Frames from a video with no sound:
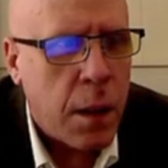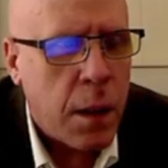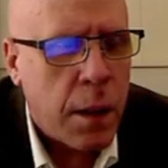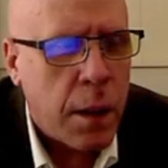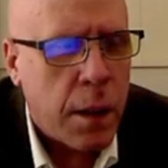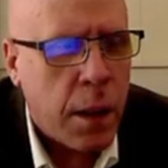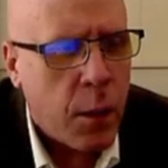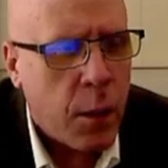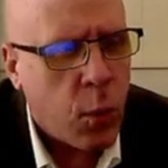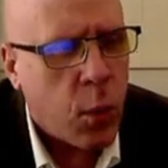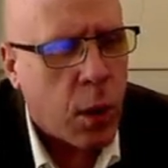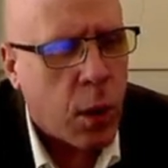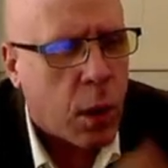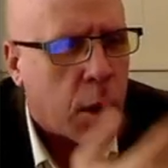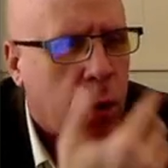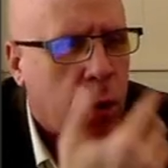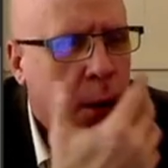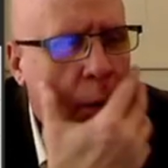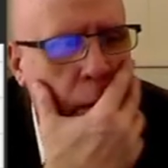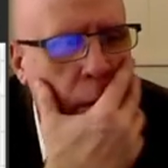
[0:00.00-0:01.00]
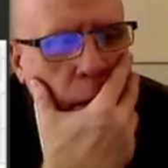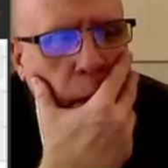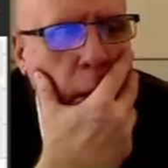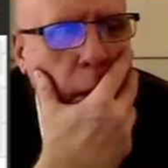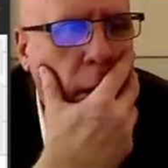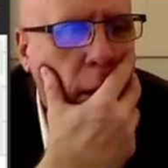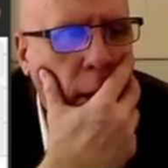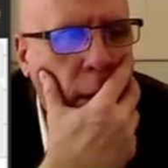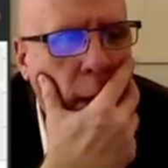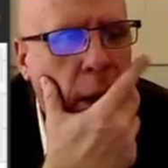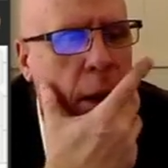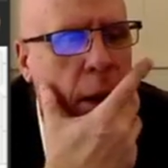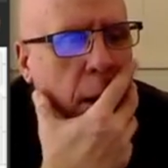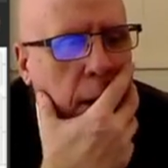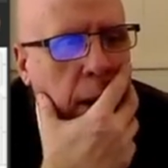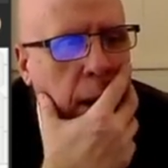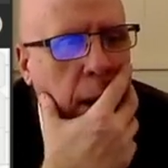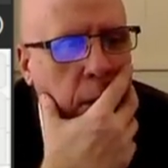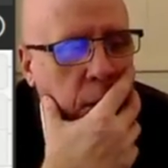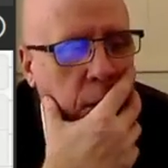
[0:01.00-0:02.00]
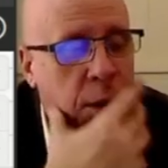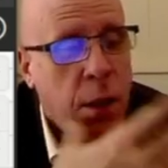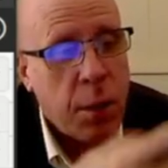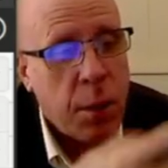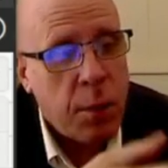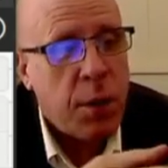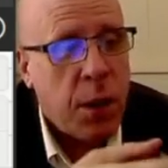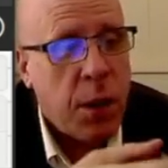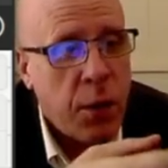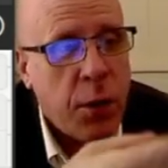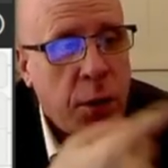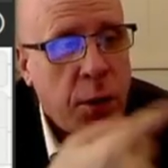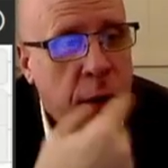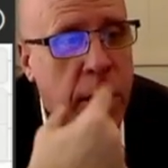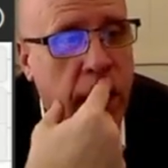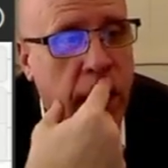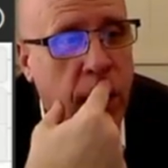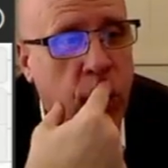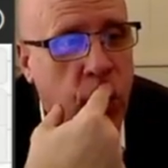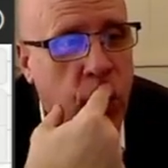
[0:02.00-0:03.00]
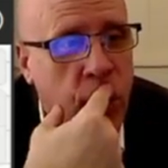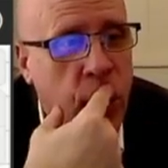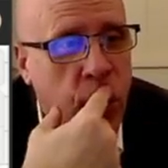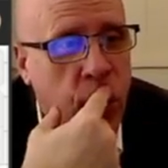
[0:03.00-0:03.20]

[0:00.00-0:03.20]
That worked. Huh. I was going to tell you that that wouldn't